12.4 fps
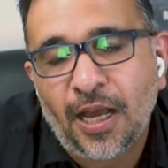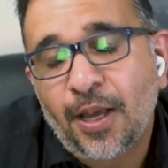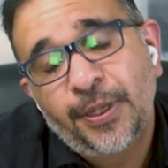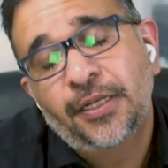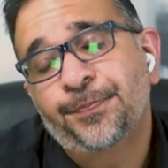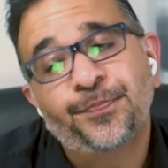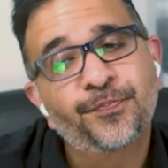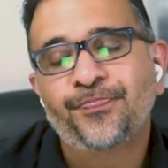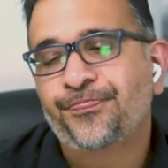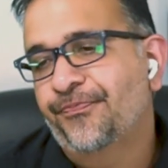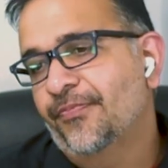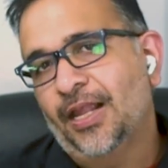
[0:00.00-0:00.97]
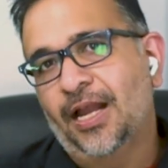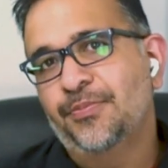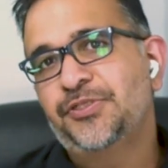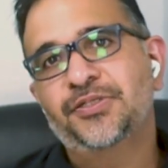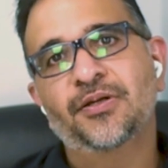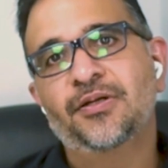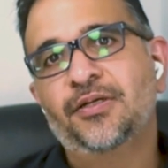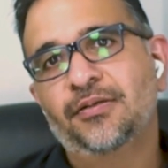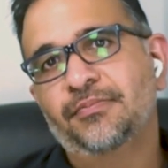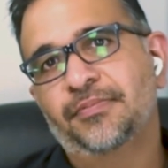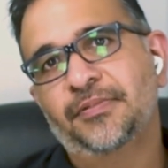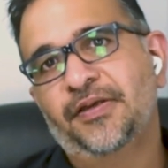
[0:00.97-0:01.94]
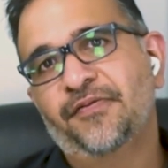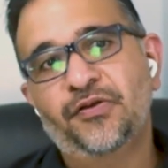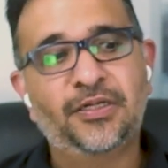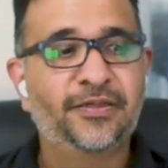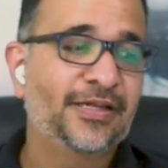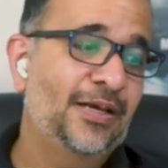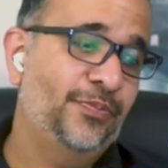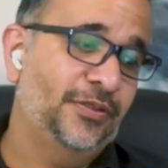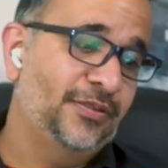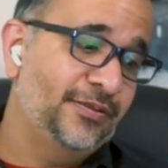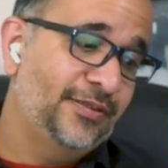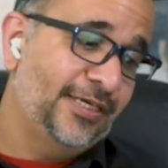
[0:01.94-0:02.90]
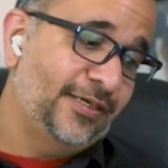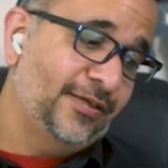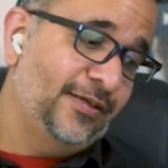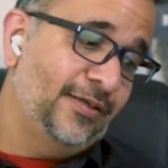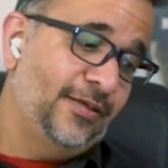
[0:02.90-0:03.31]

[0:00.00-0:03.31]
I mean, I'm just going to give you an example. Like,